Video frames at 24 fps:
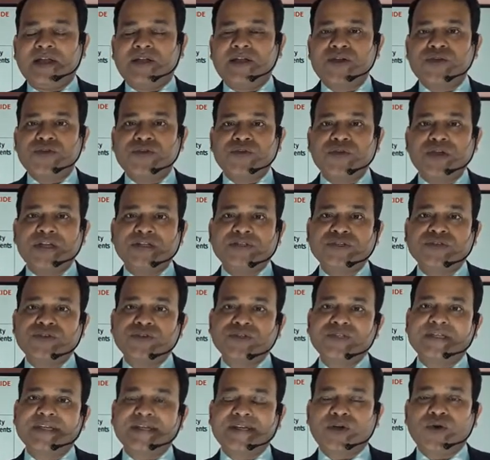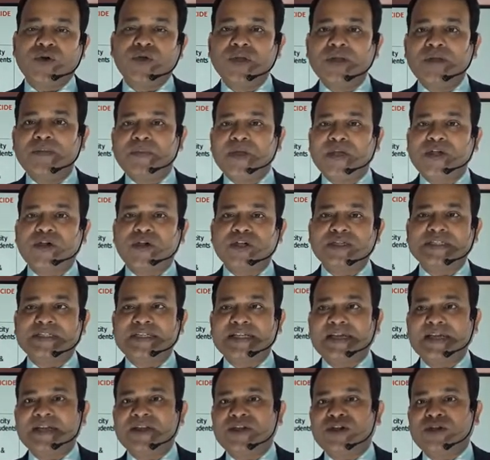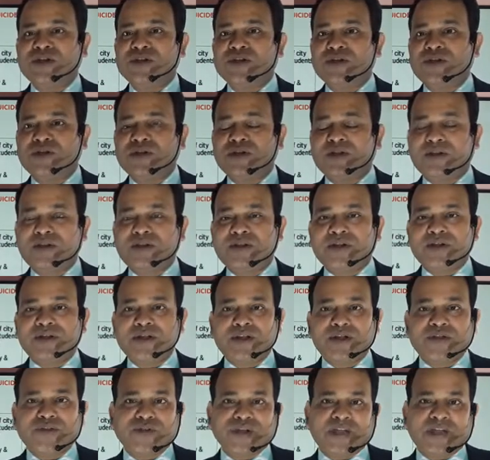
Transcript: not doing suicide only because they are not uh,